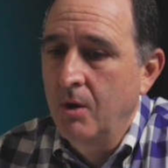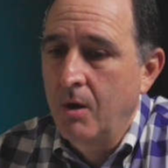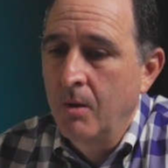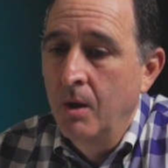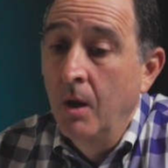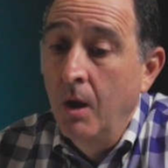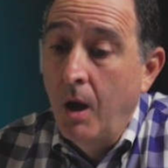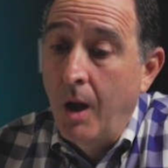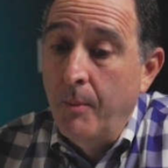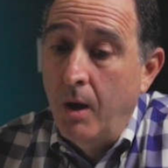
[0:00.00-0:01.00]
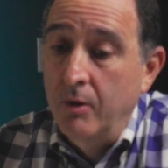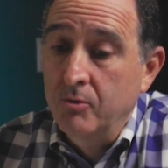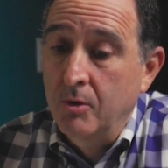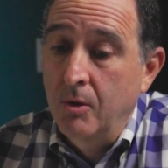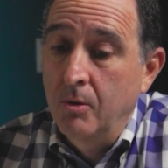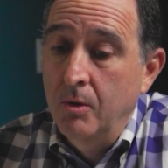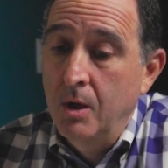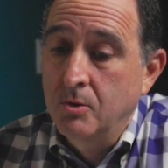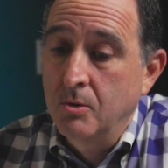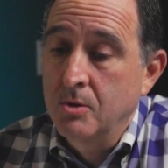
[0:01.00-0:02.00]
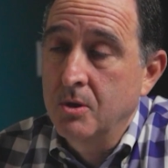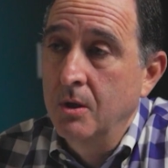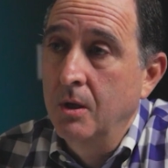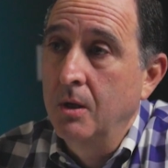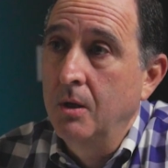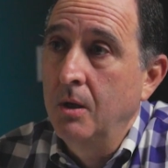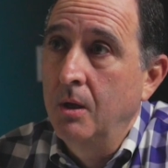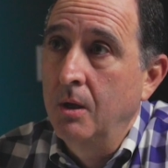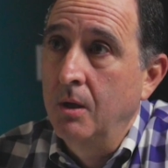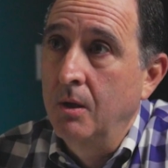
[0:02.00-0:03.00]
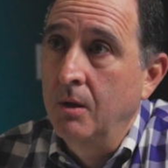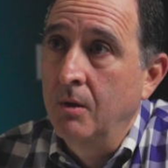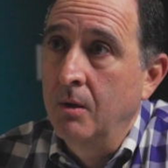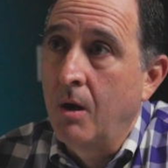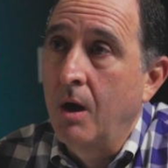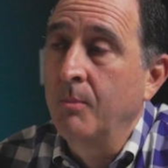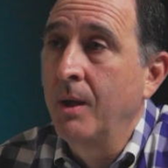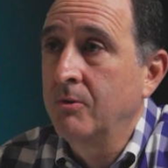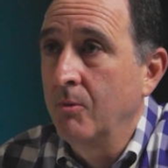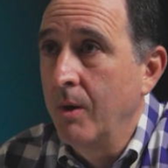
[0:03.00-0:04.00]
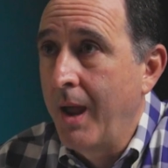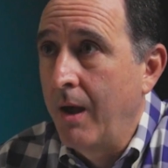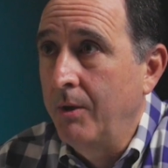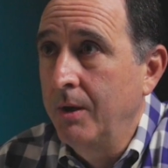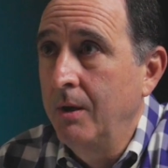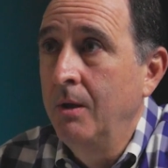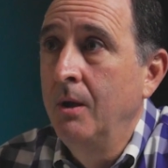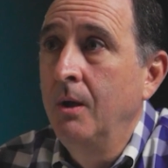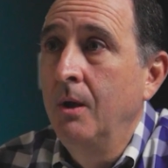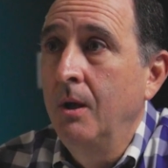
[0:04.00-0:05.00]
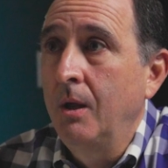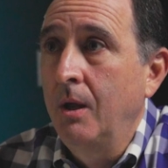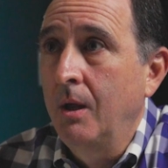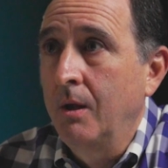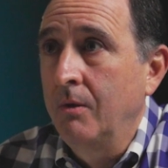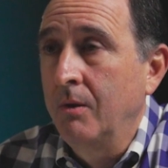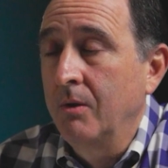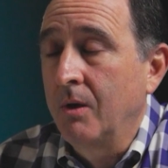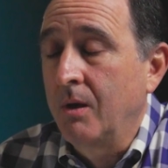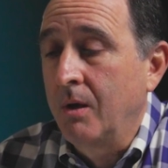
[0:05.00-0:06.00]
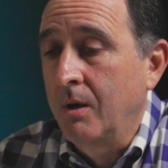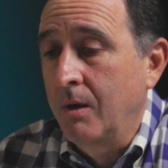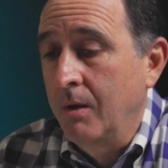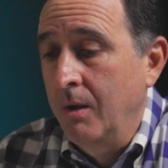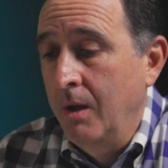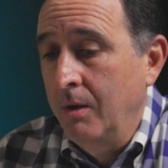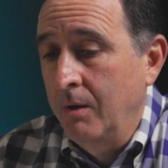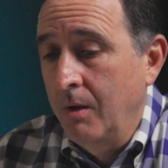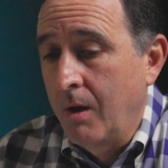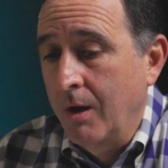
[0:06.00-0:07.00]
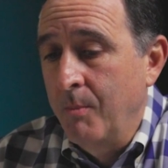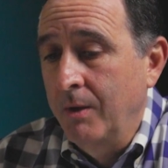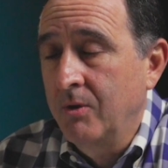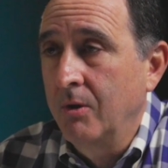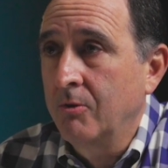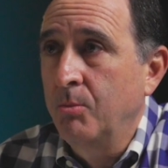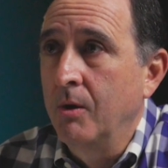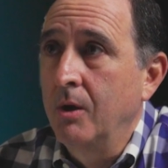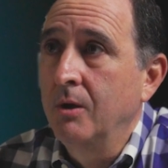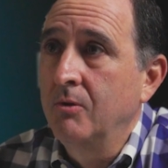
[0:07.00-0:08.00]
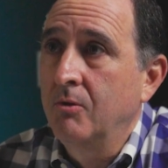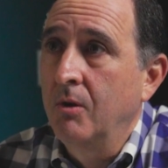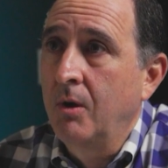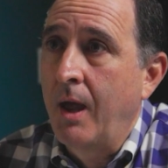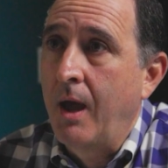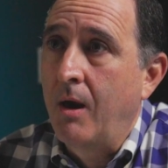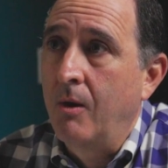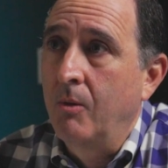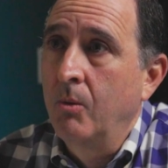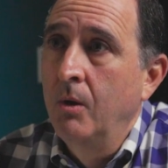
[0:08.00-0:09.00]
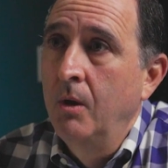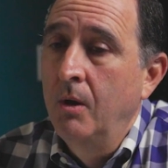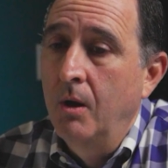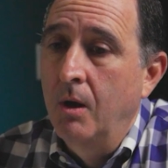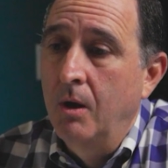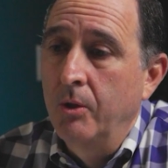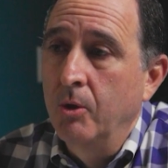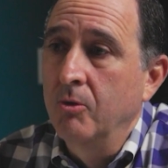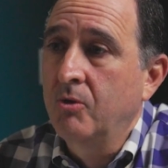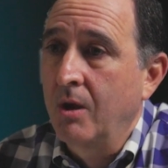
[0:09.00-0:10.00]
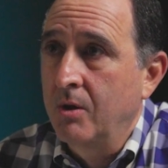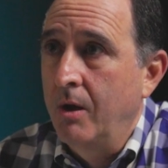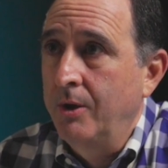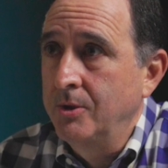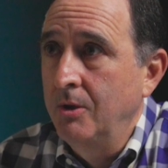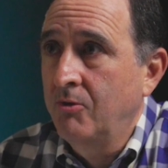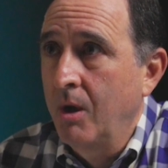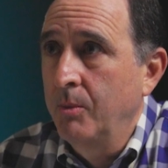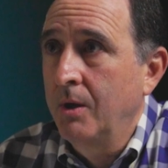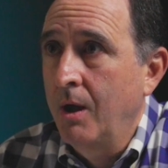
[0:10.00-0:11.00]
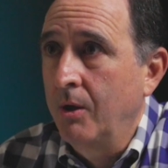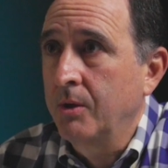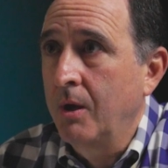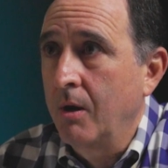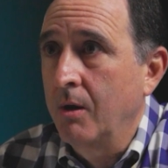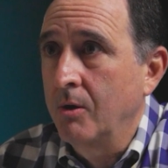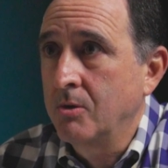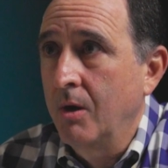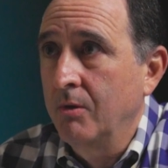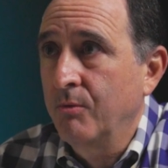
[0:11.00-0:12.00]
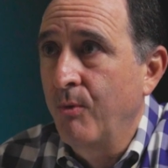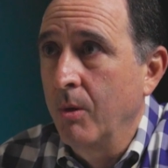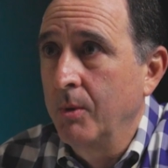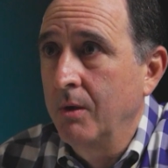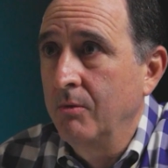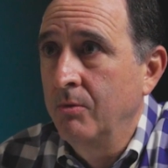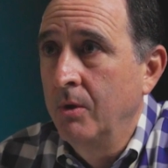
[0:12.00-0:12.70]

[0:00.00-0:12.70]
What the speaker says: there. I'm also interested in augmented reality and augmented experience, and how those technologies come into healthcare and are transformative.